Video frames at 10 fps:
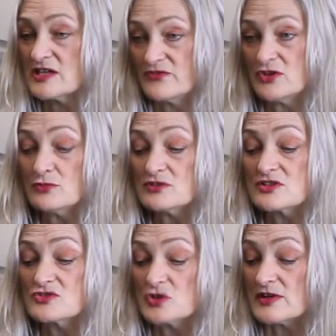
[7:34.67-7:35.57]
If you want
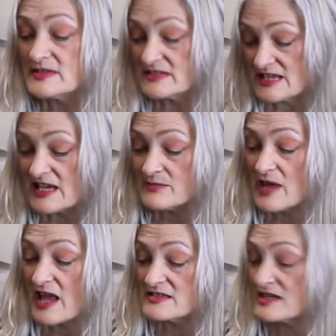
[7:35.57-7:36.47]
to join the team
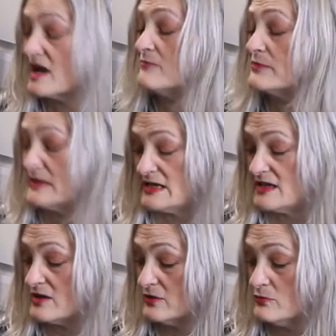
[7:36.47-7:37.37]
and accompany
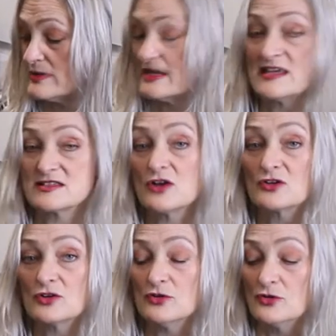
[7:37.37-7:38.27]
Neil when he's
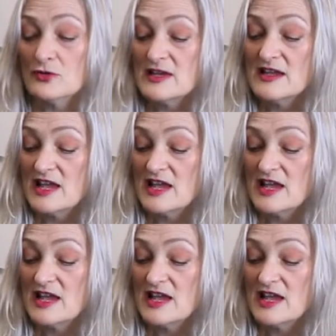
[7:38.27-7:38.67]
on call,